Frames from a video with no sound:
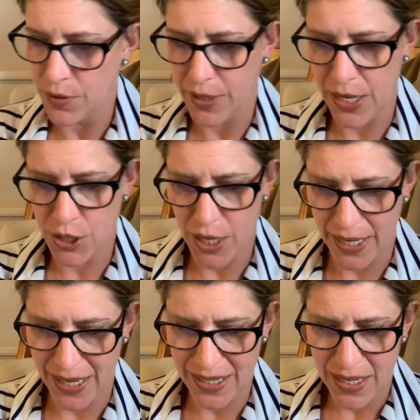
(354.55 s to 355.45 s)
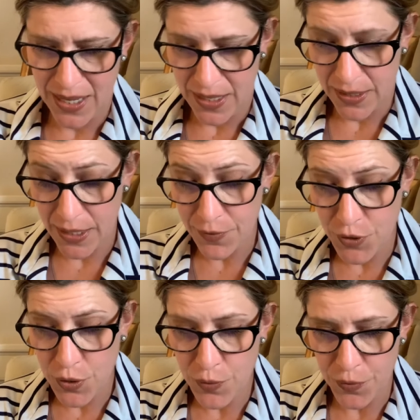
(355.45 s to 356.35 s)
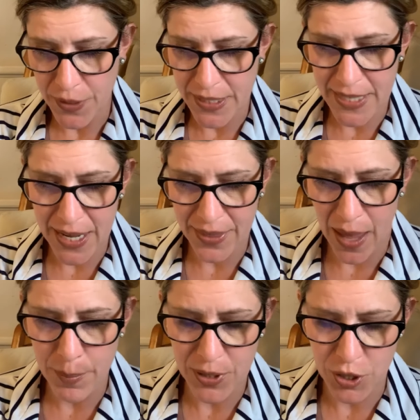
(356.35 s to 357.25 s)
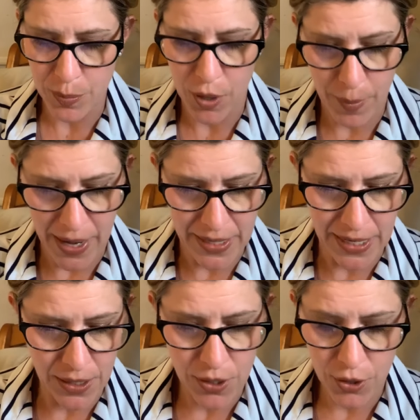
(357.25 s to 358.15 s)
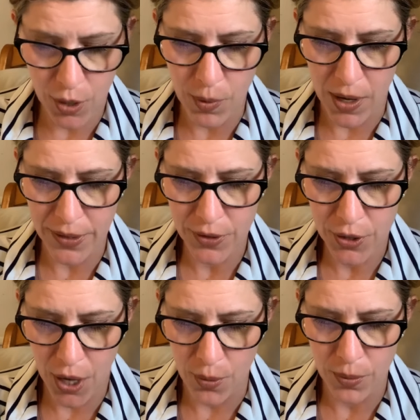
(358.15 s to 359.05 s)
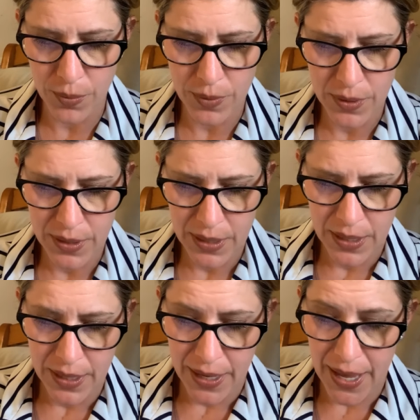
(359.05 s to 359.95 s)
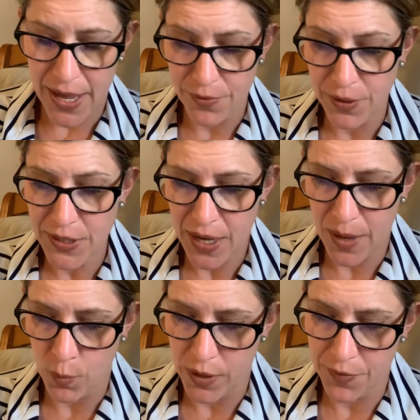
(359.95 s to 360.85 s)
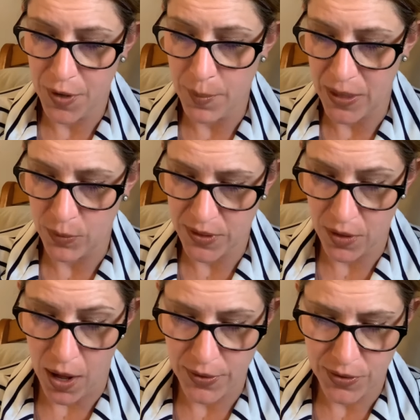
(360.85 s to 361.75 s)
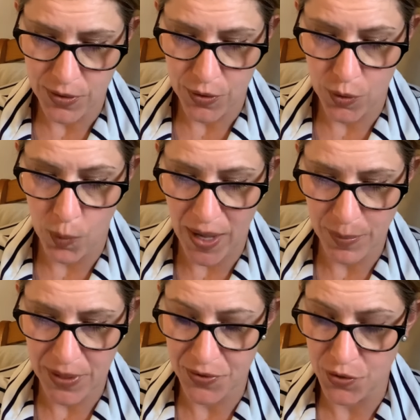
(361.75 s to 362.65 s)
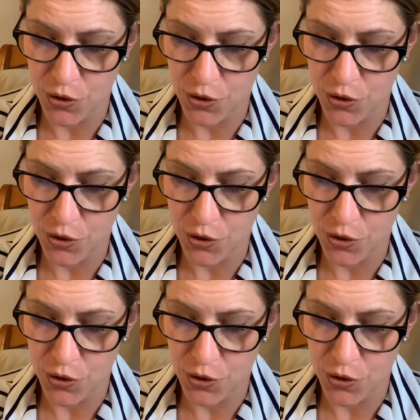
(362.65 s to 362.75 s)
looking shaken. Leaves you free to take that bishop, Hermione. Go on, go. Every time one of their men was lost, the white pieces